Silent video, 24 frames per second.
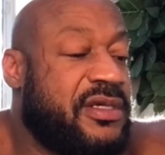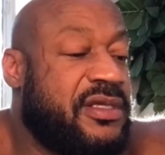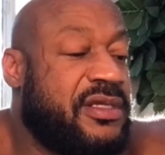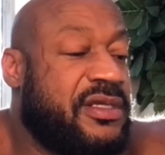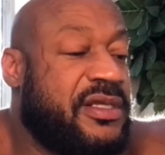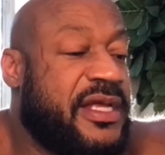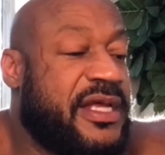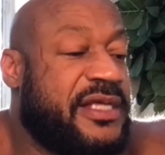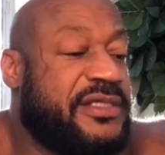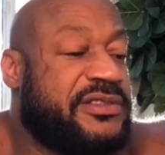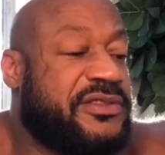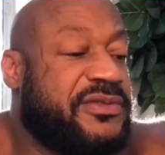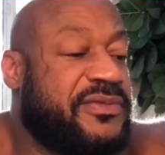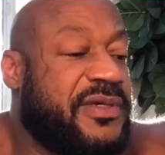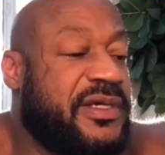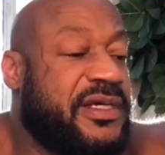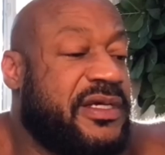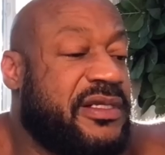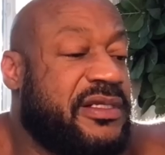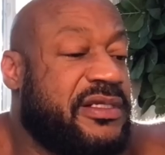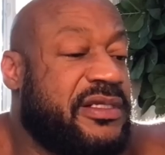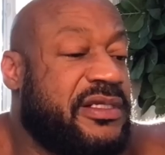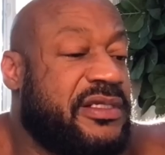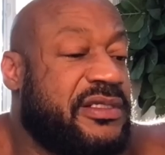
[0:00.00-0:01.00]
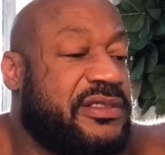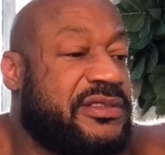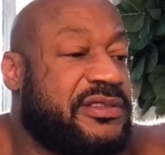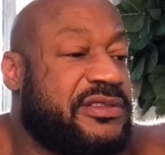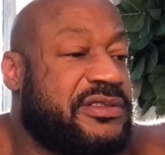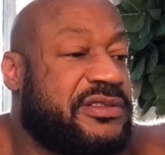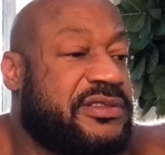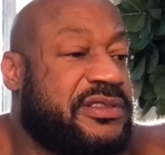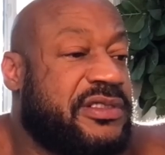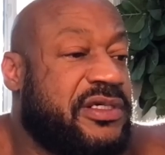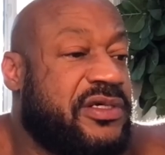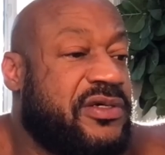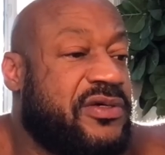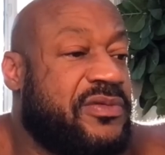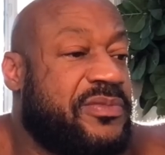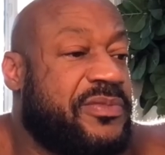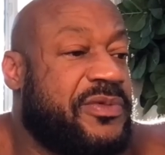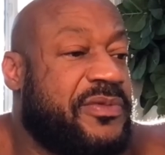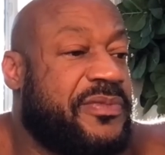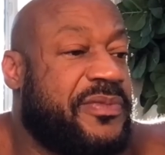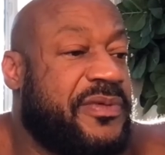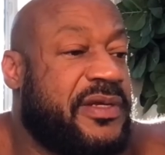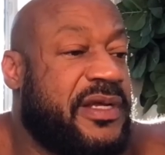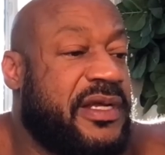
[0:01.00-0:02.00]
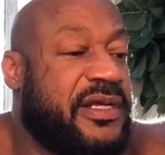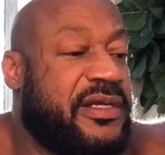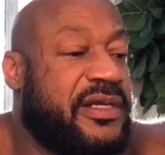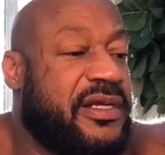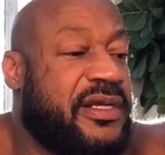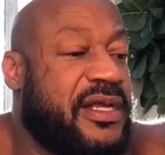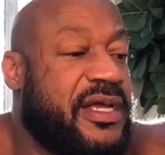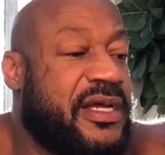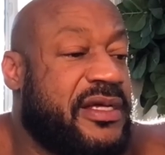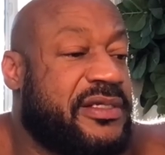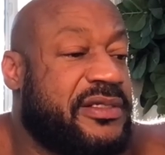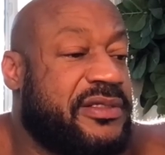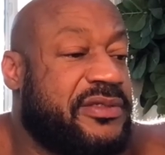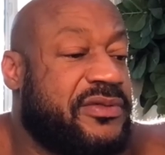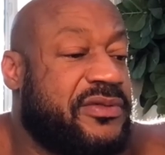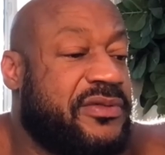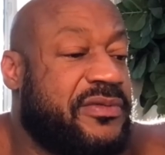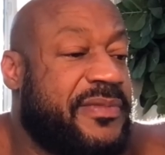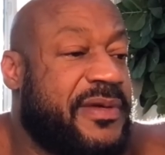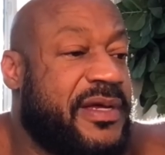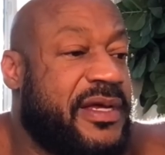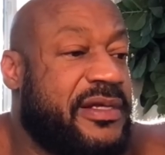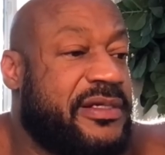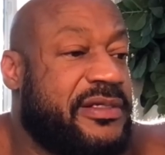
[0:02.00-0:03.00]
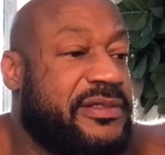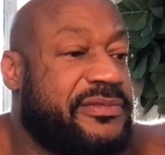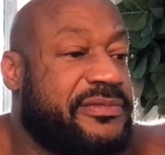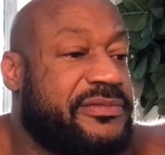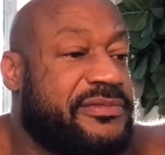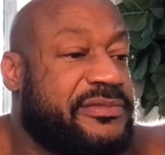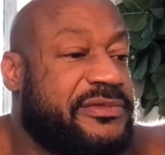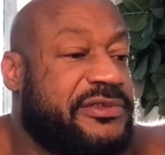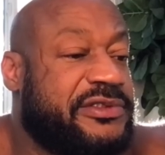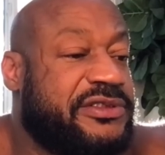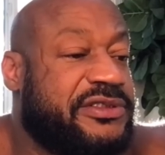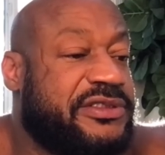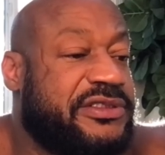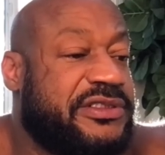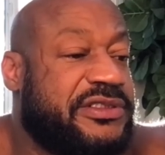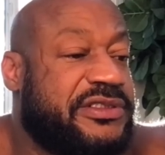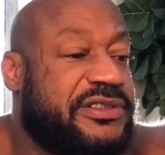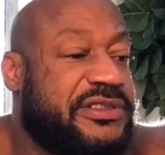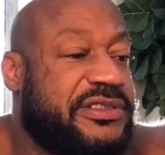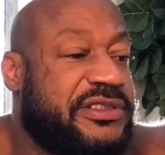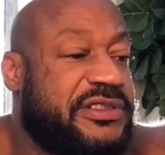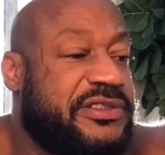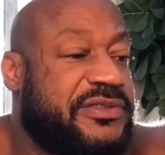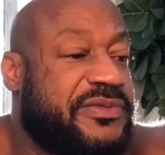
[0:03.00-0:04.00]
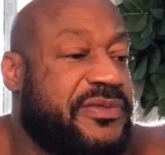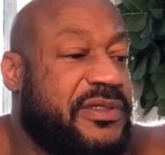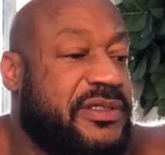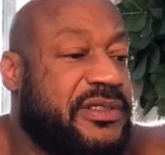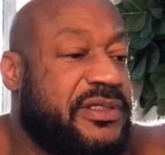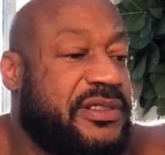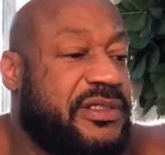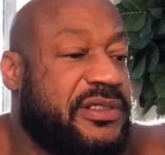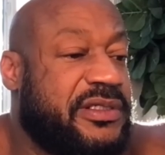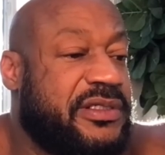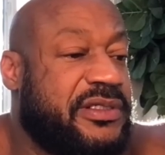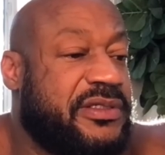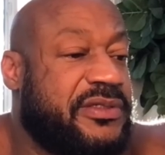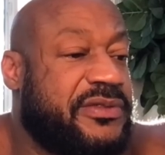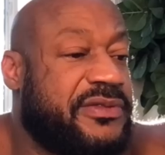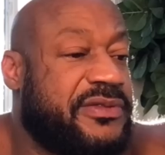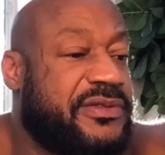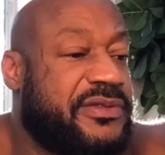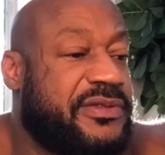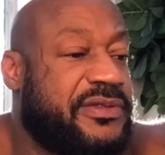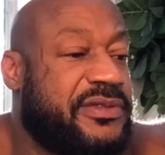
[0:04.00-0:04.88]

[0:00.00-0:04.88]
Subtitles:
That's the way it is. It's terrible, but ain't nothing I can do about it. It just is what it is.